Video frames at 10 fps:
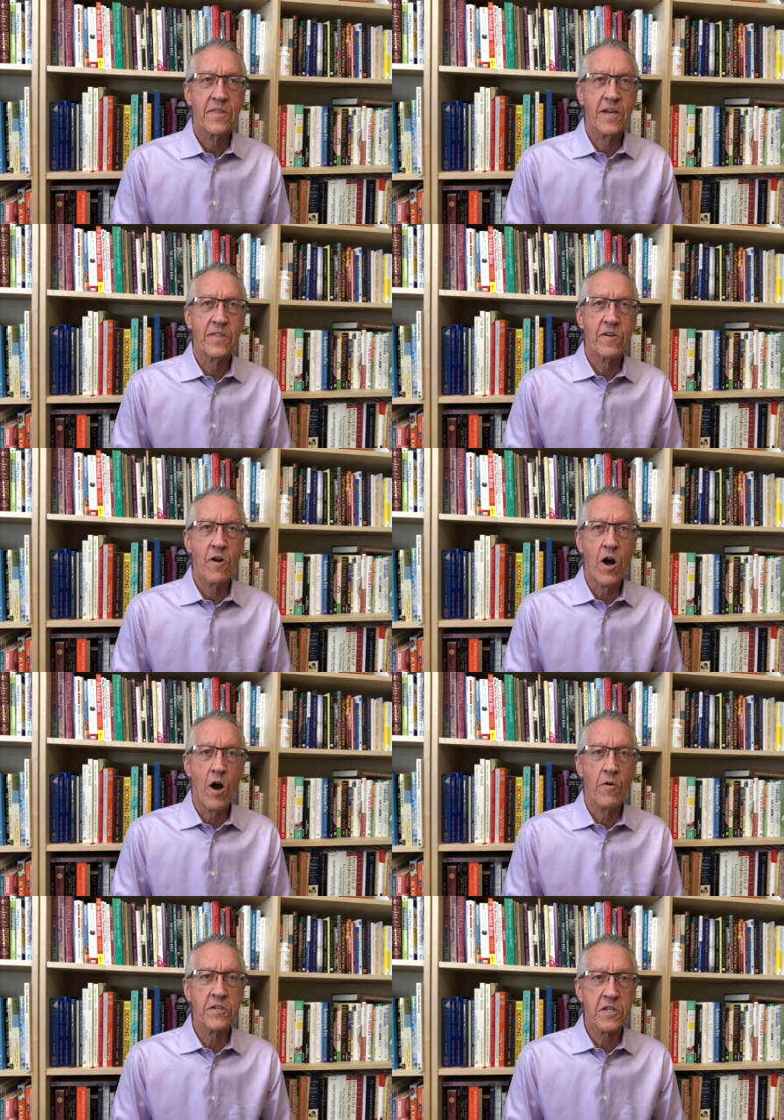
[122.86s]
then they're
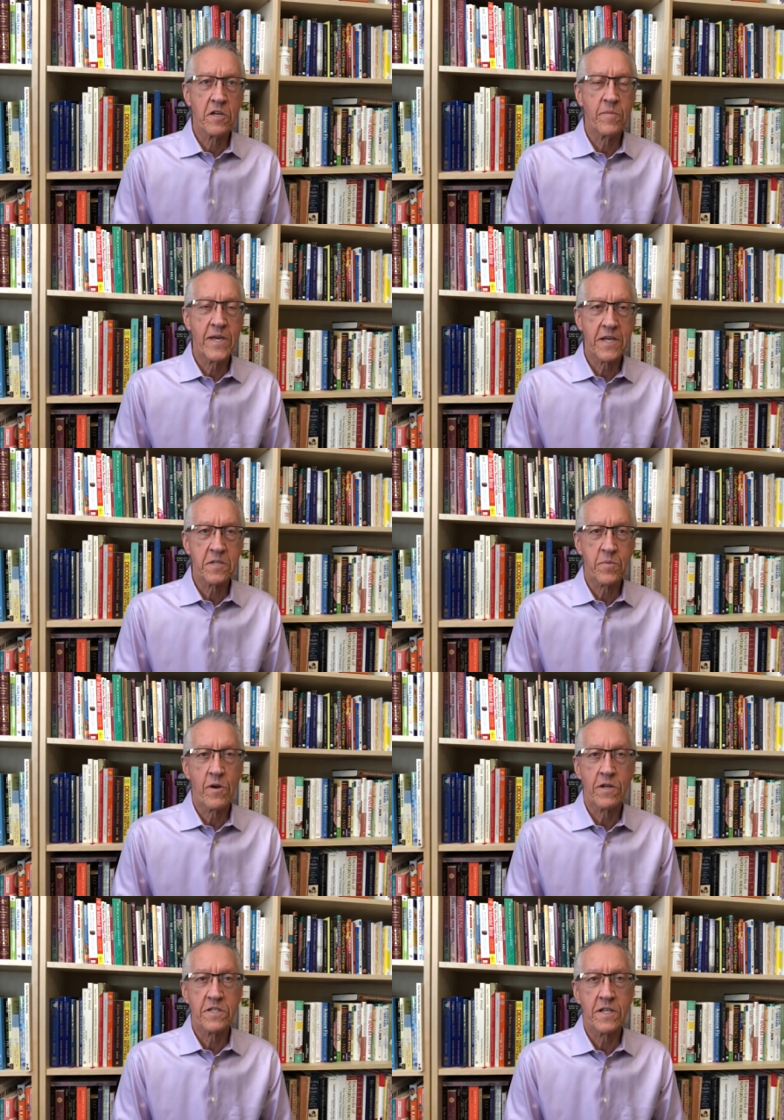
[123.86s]
always going to be
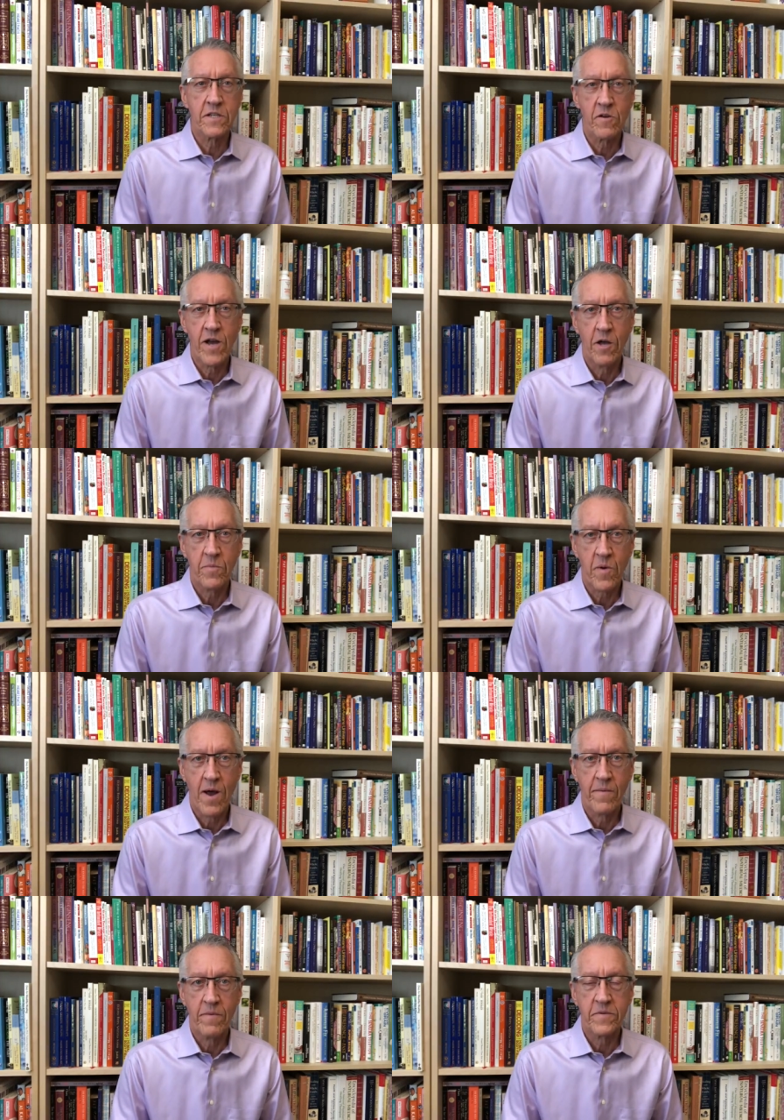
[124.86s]
experiencing their health
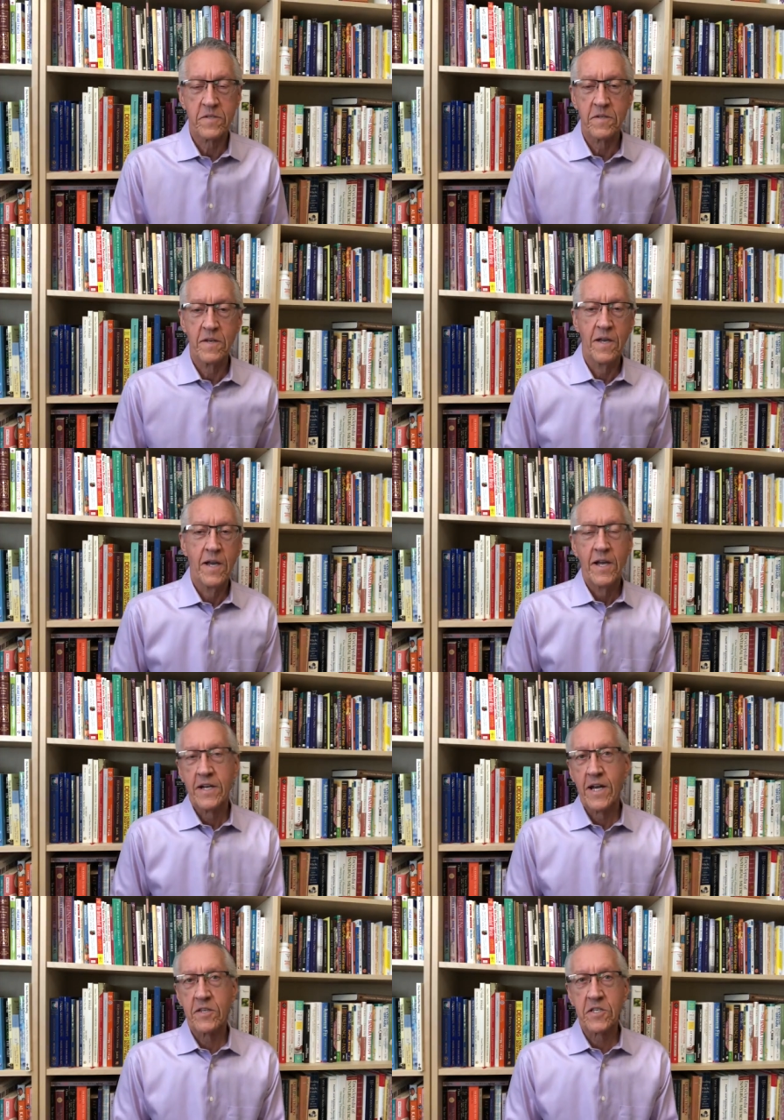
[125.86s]
problems.
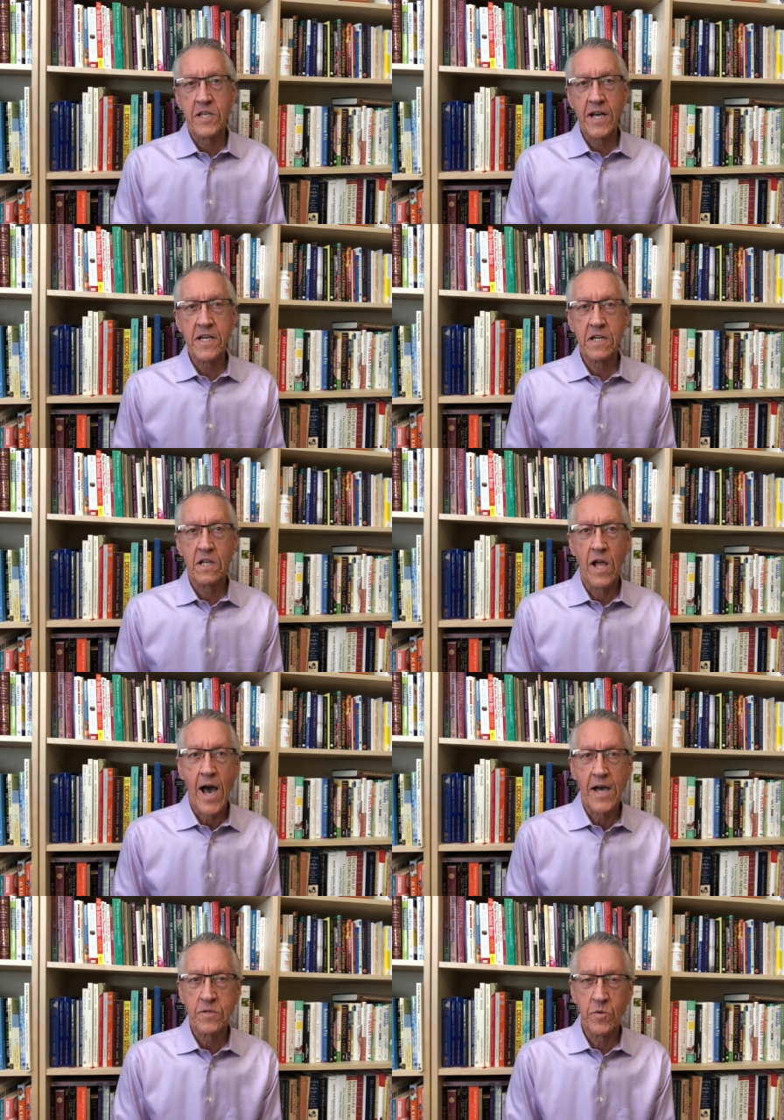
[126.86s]
Now the second
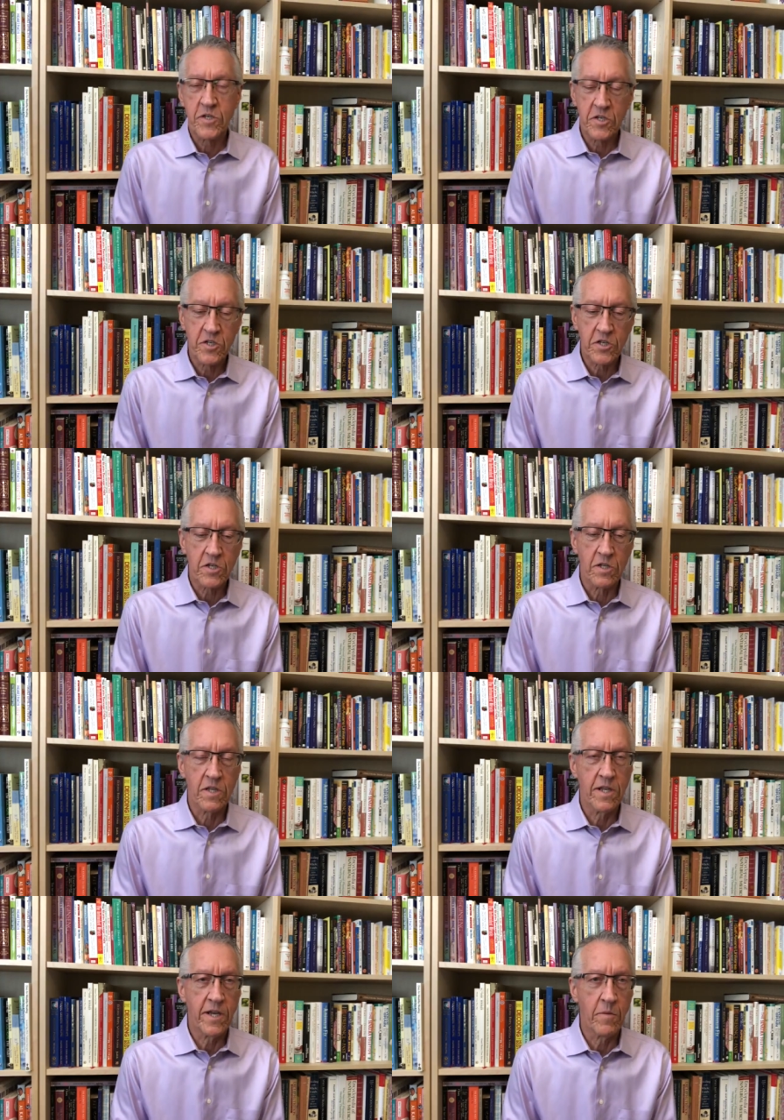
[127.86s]
class, which is just a
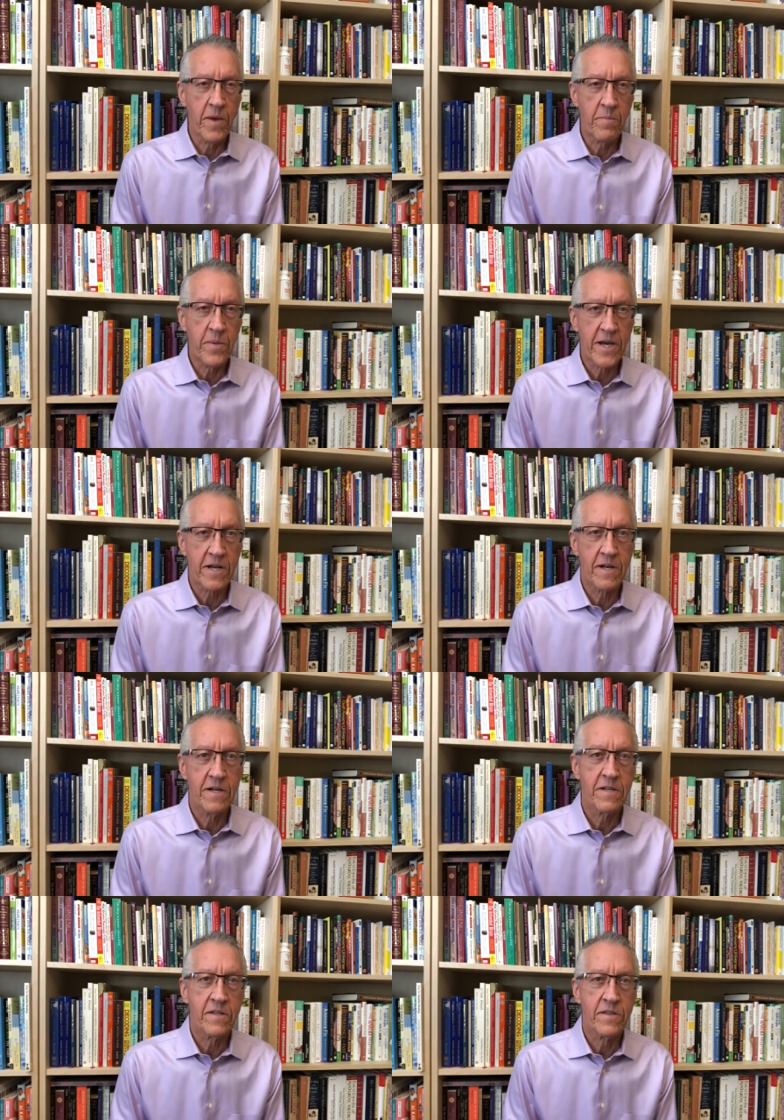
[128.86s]
little bit
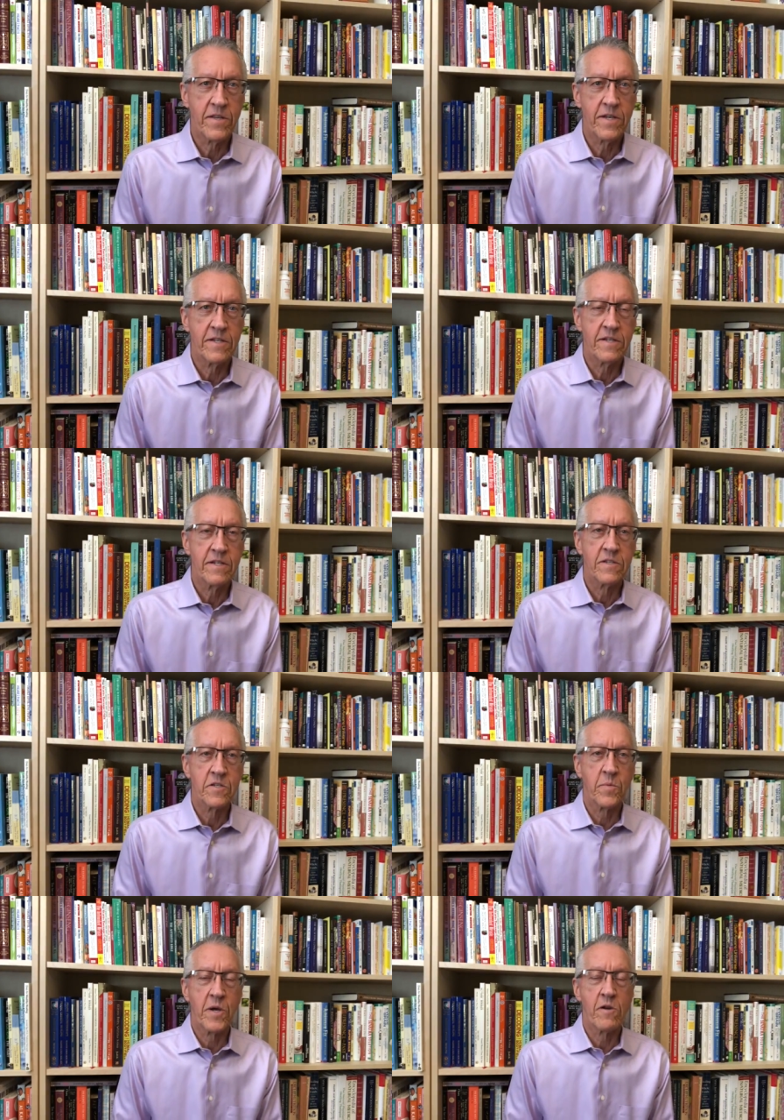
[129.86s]
bigger than
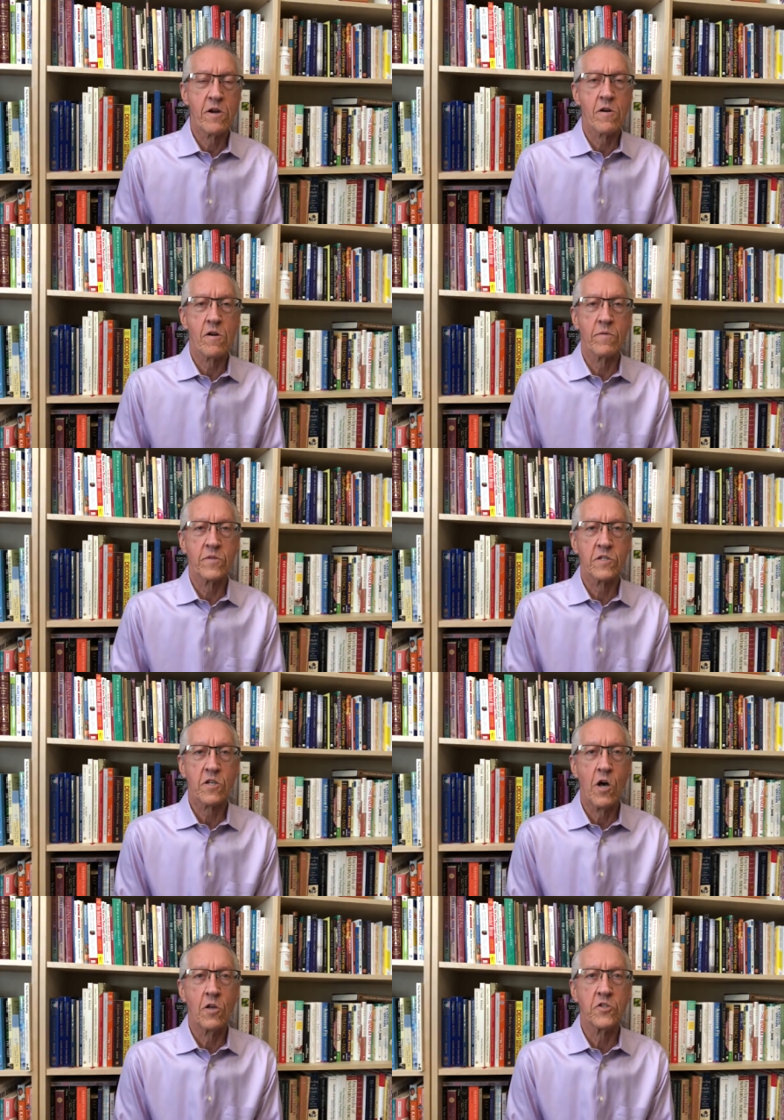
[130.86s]
superior herbs, is
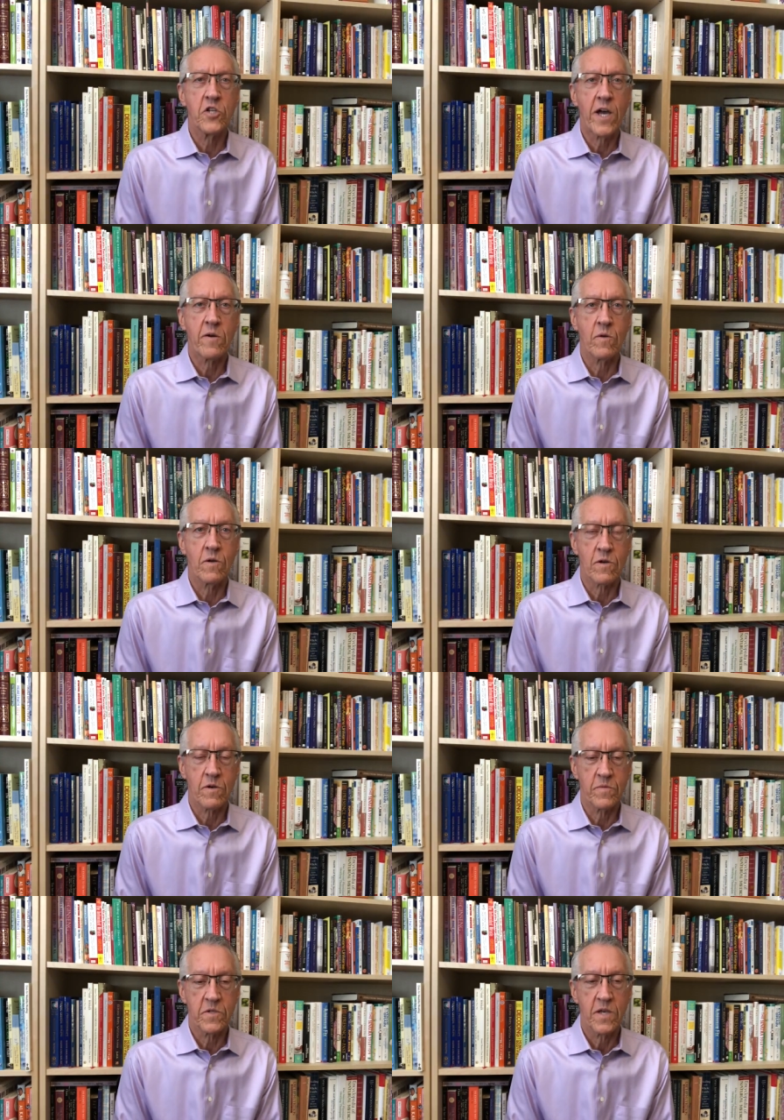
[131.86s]
called general
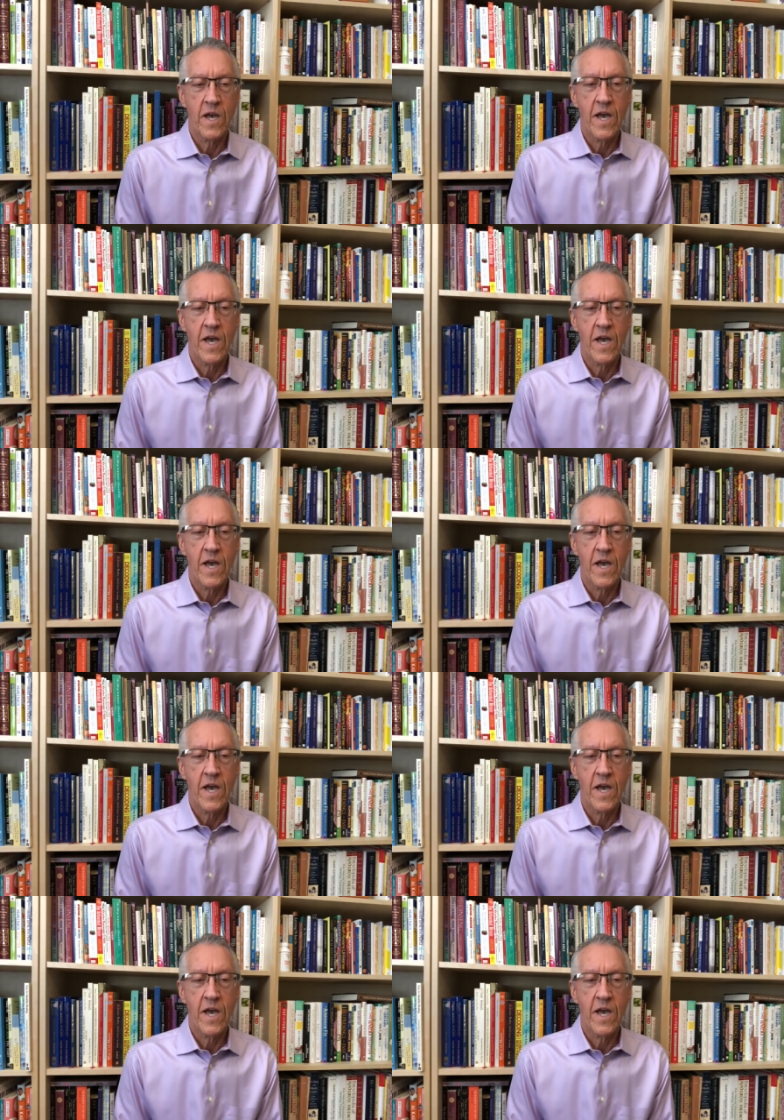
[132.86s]
herbs.